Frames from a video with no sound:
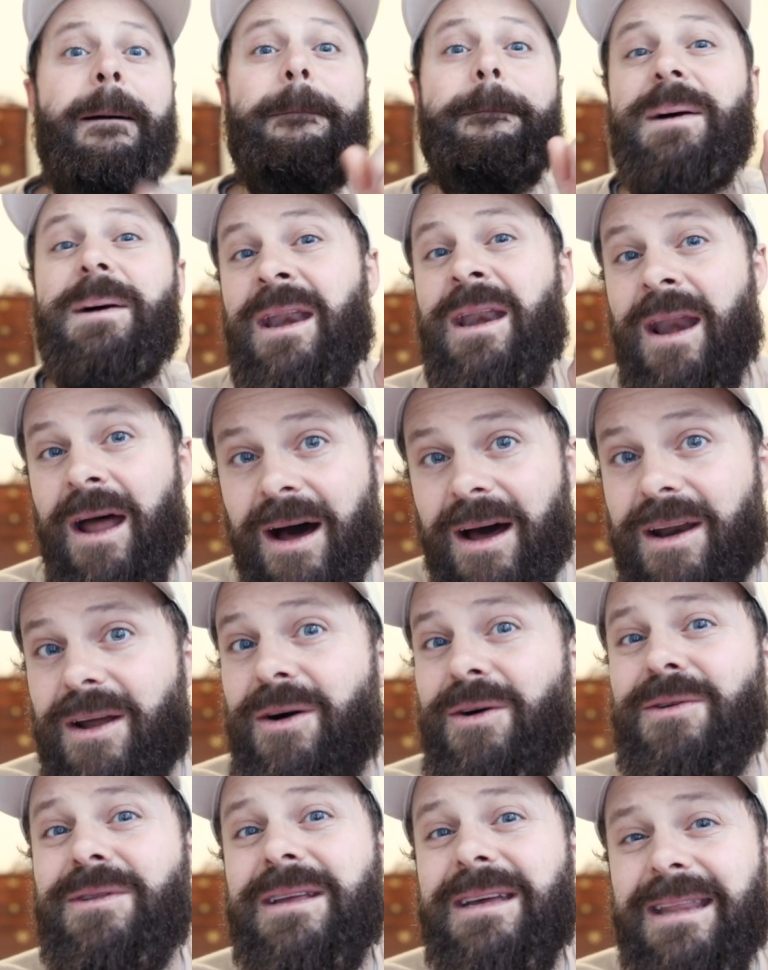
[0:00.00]
But not
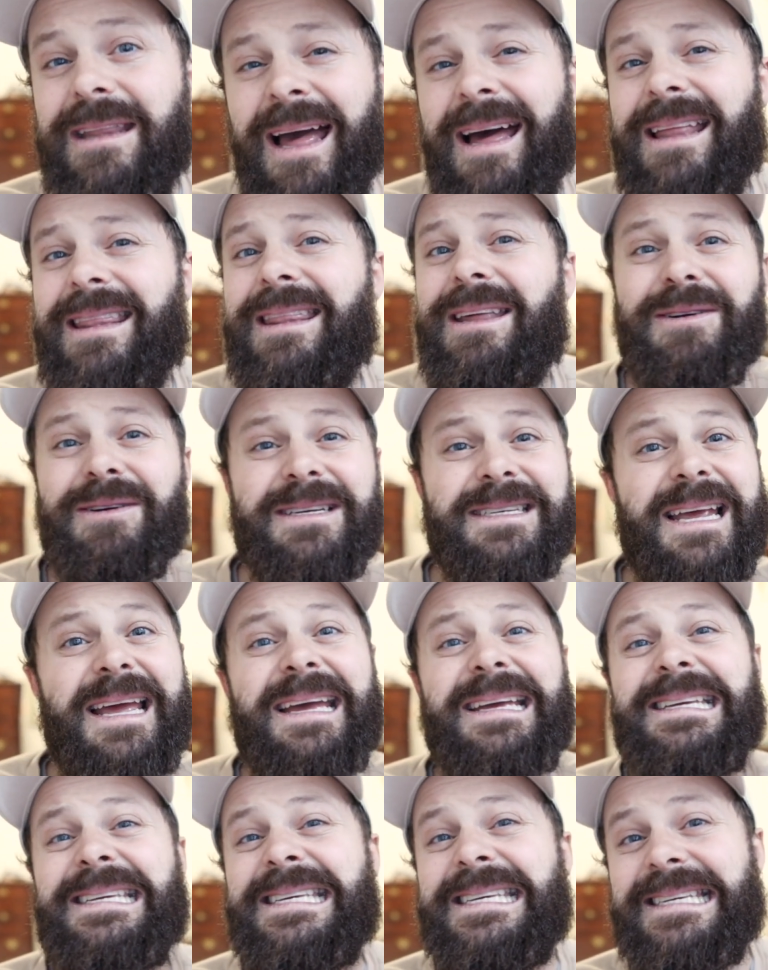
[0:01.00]
only that, there is a
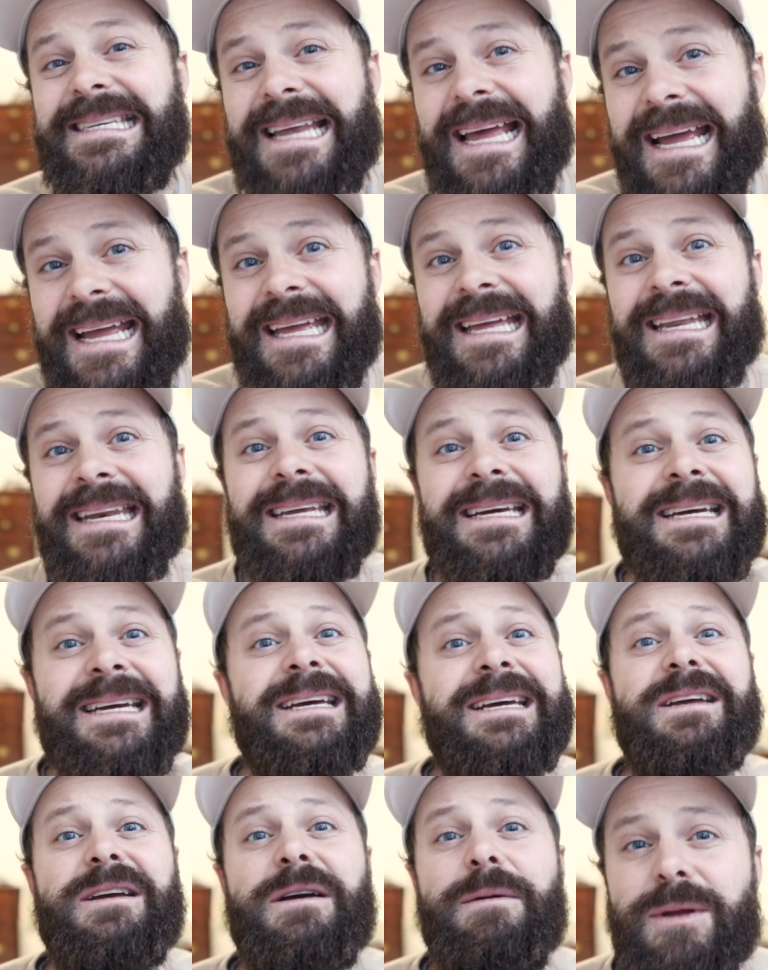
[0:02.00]
second
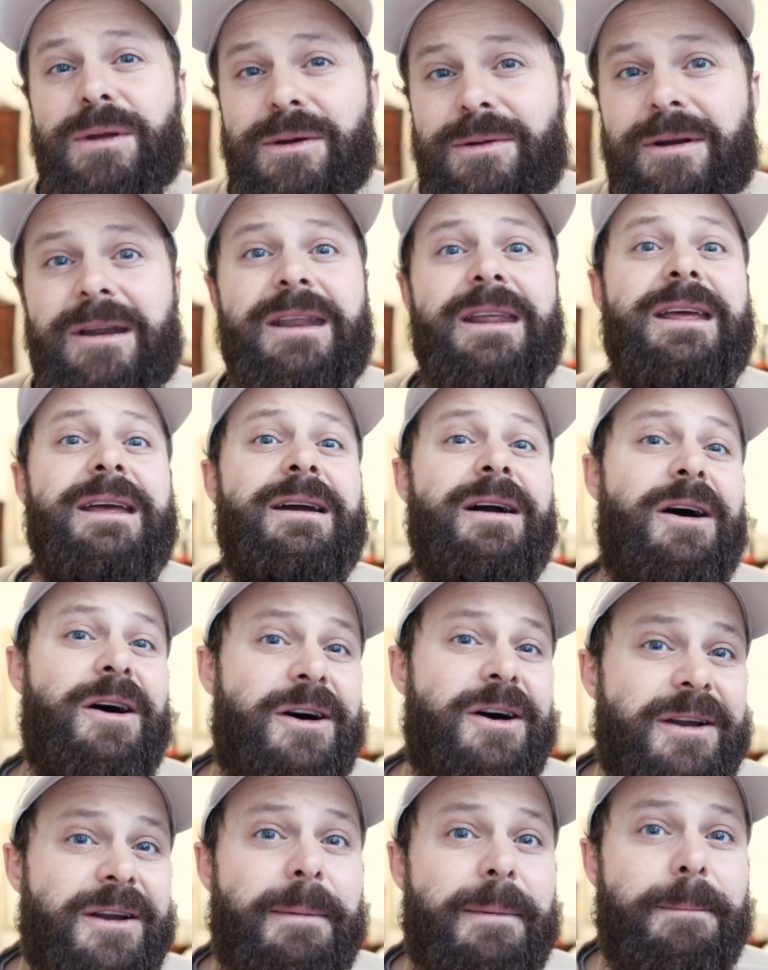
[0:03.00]
community
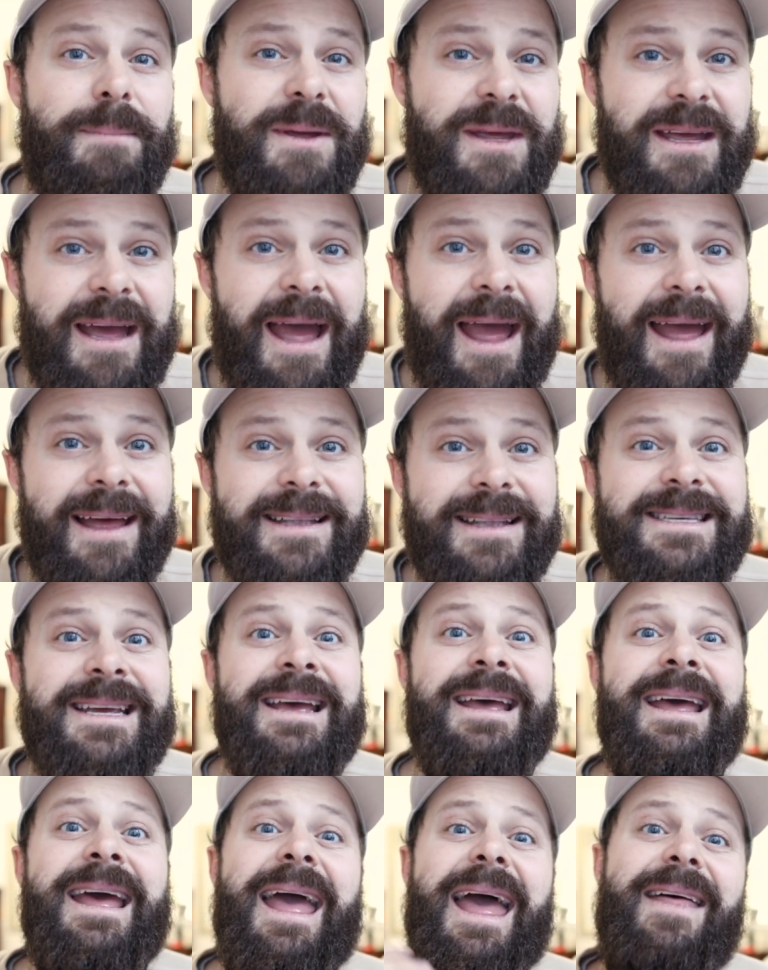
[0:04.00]
on Behance,
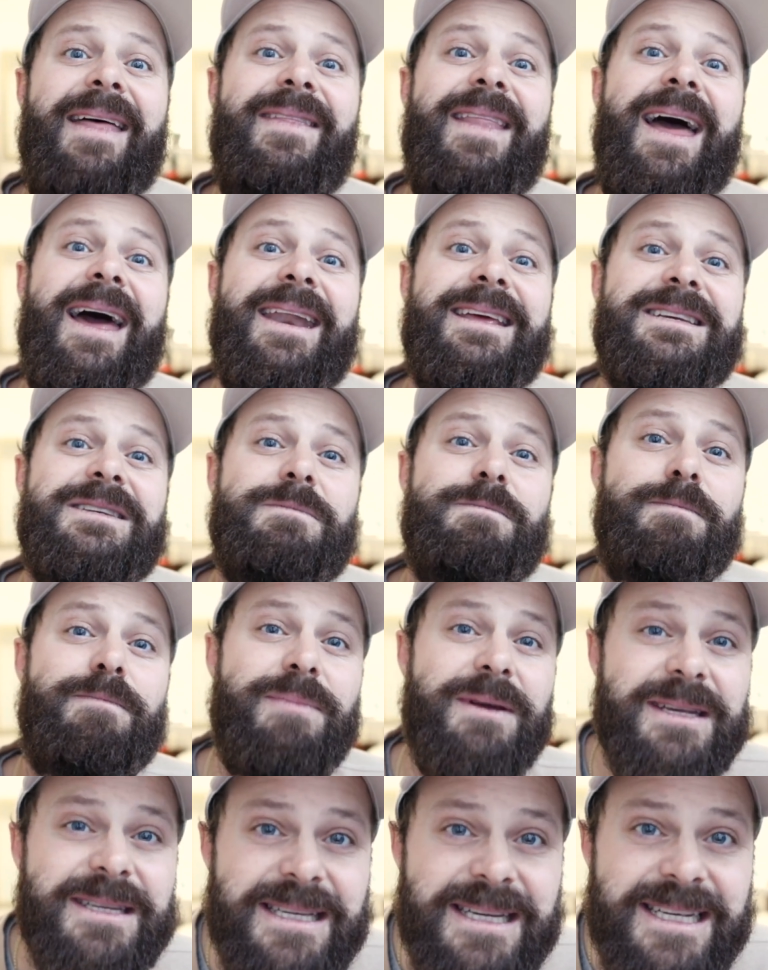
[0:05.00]
and that is
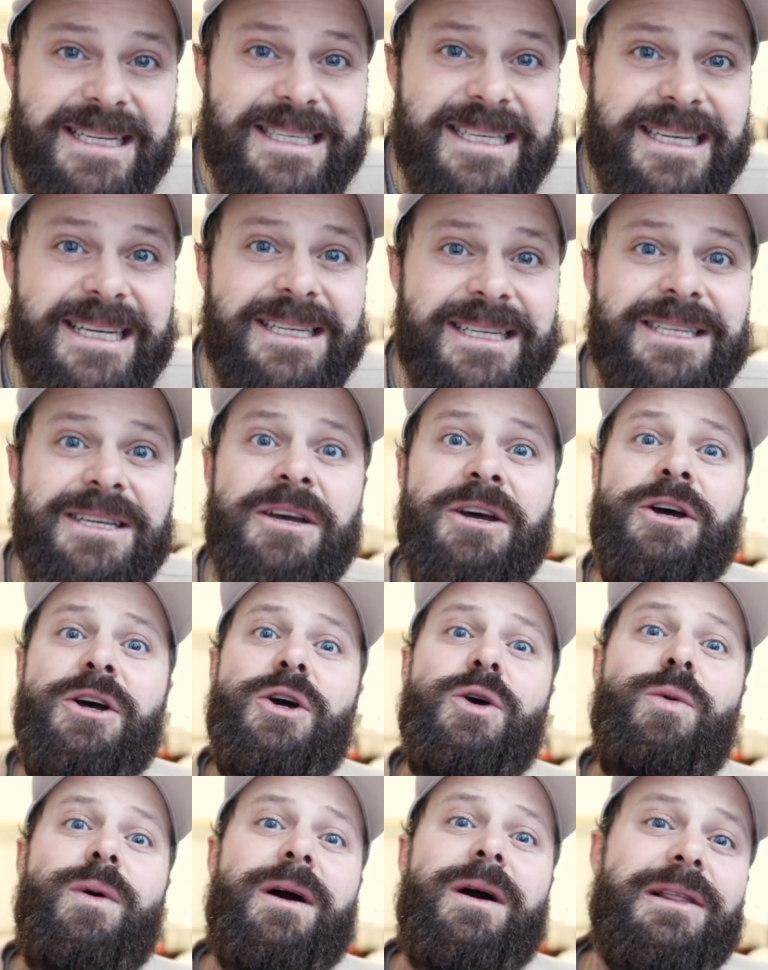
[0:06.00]
businesses
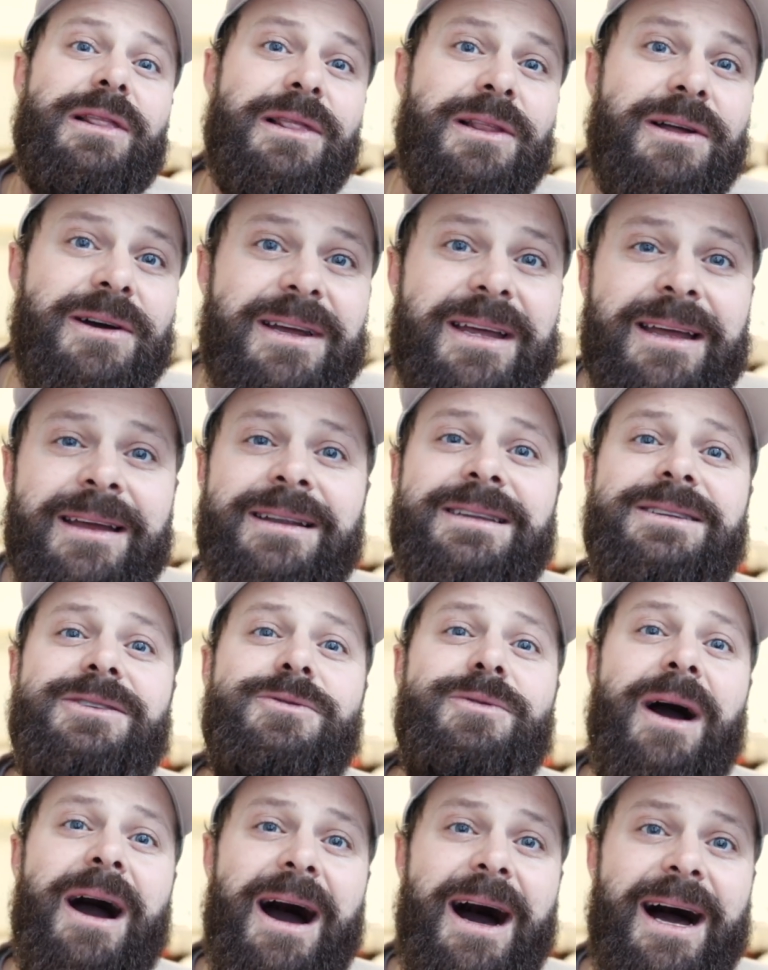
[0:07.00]
who are looking to
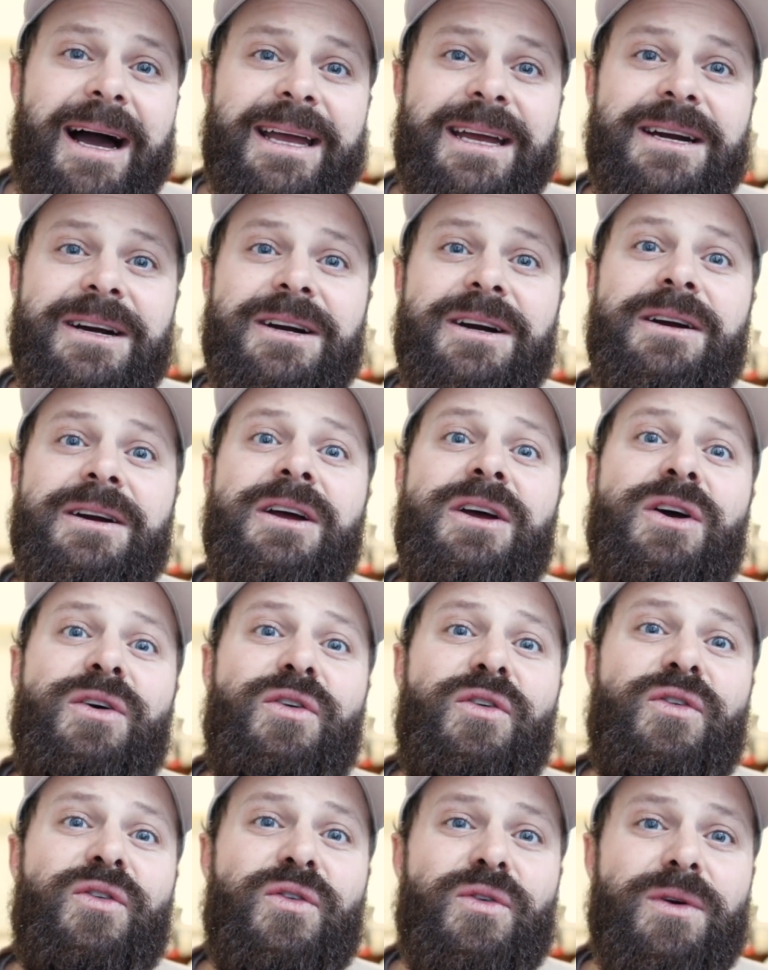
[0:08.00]
hire
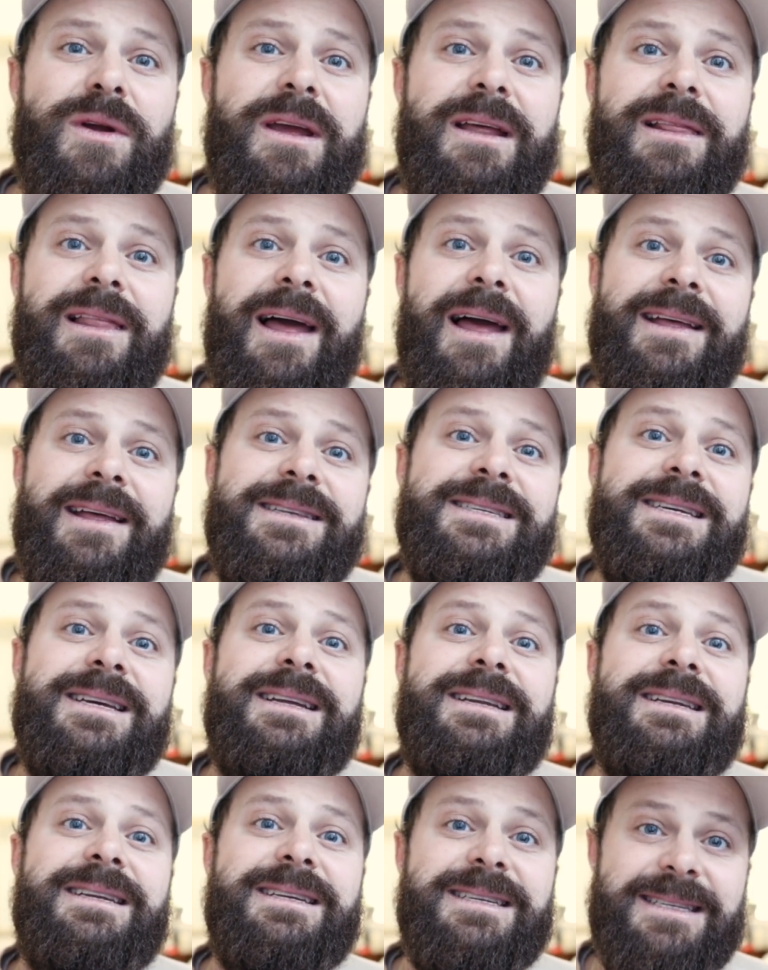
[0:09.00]
freelance
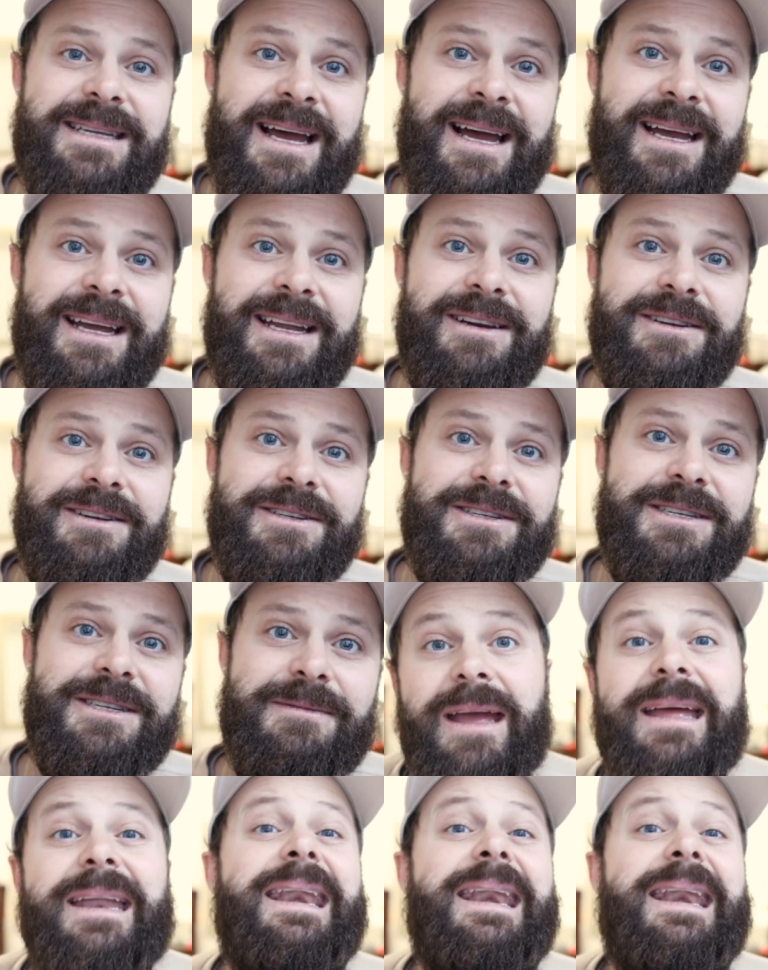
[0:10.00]
designers.